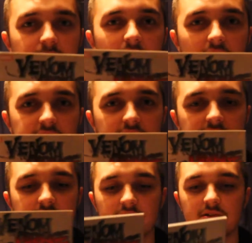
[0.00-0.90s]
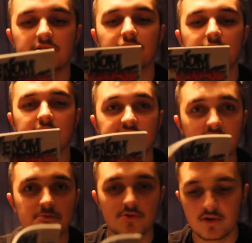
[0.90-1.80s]
artist doing the
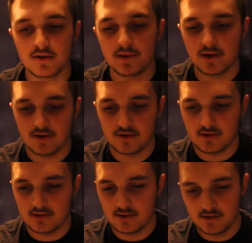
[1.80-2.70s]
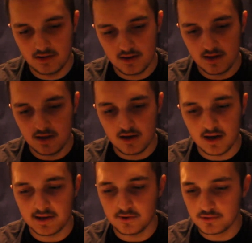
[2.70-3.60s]
same creepy art,
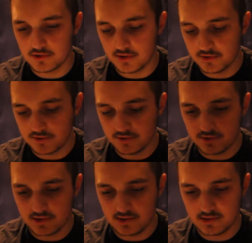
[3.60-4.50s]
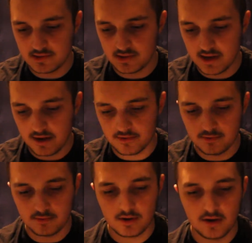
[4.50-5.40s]
and it also introduces a character
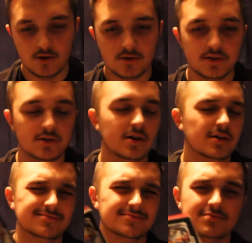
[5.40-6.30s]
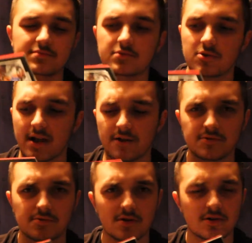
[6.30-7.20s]
called Carnage. Not a character
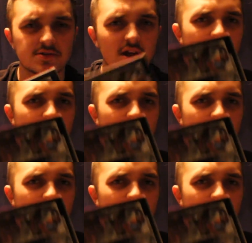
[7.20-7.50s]
called Carnage.